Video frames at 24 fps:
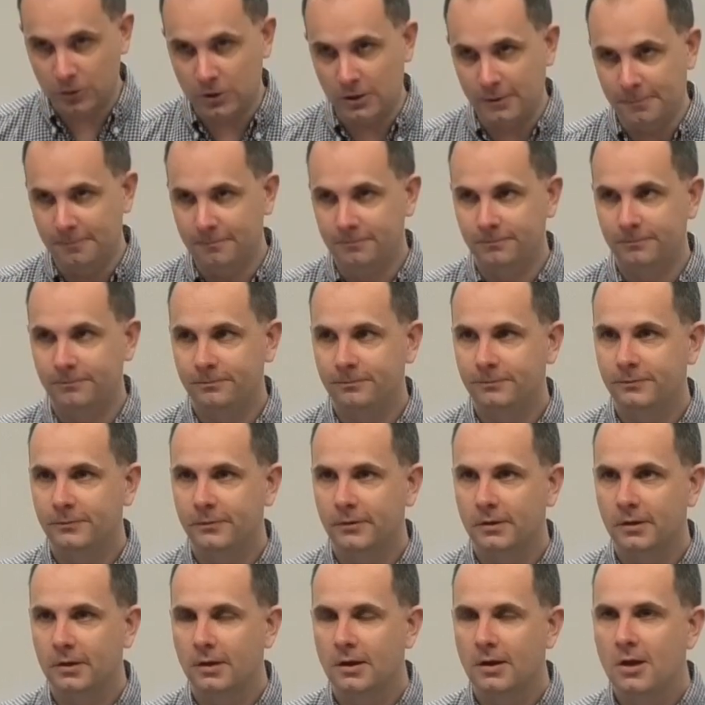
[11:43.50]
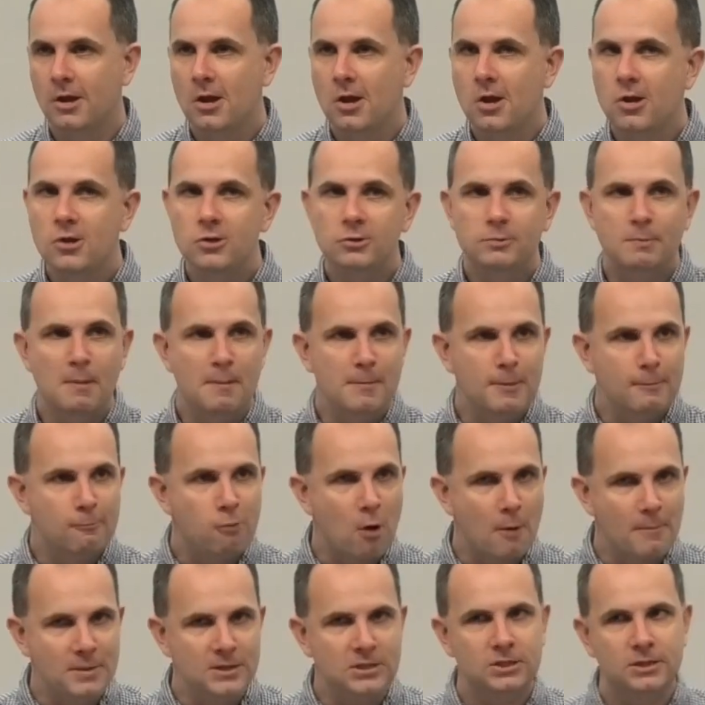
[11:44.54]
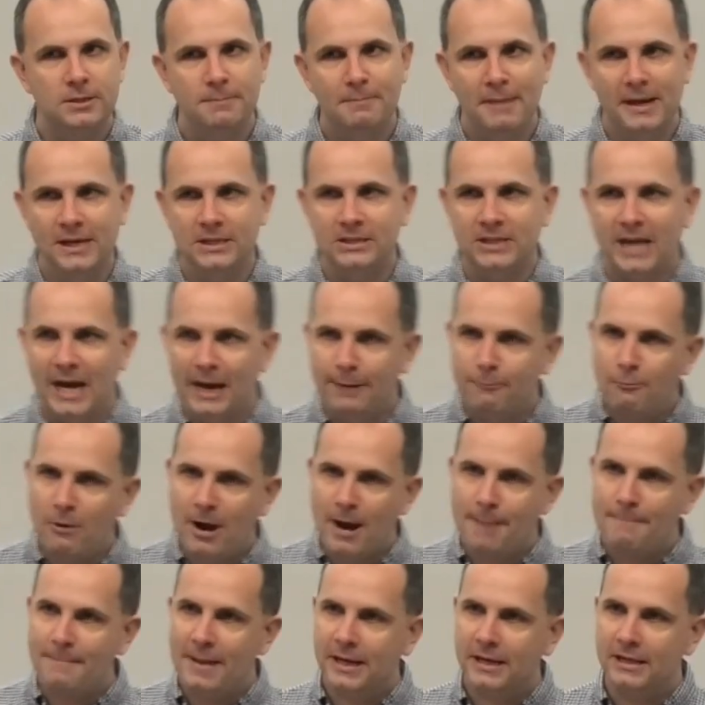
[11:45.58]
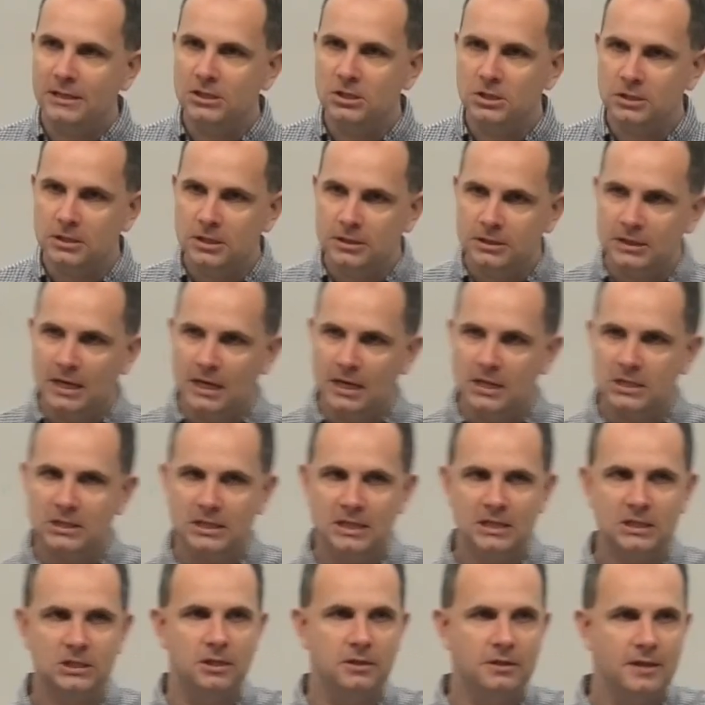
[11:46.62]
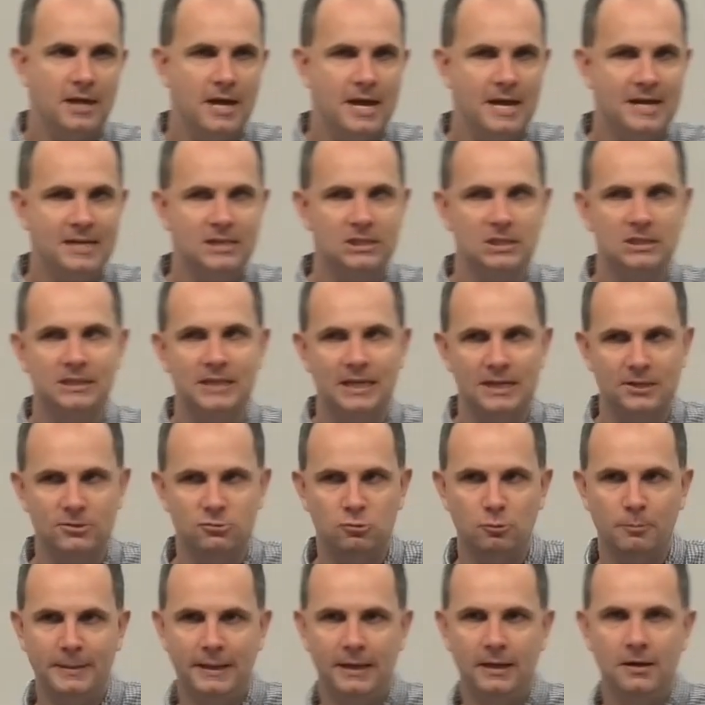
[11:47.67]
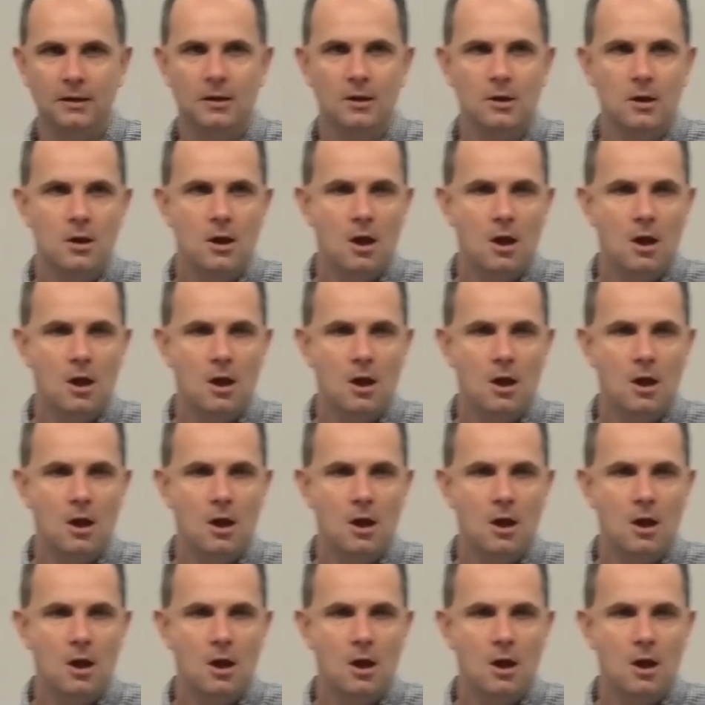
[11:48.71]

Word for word: with them. Remember the promise made to Abraham back in Genesis that his descendants would be